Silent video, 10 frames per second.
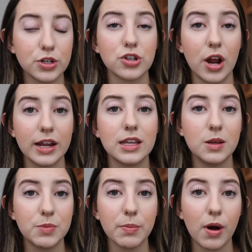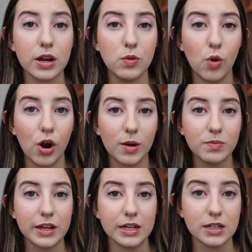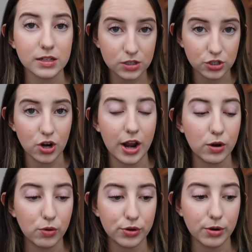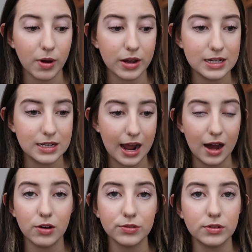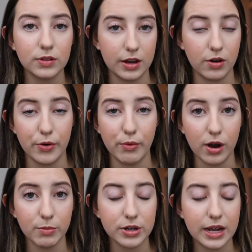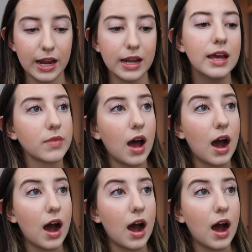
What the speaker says: try and keep your body warm than it does to try and cool your body down, like on a warmer day.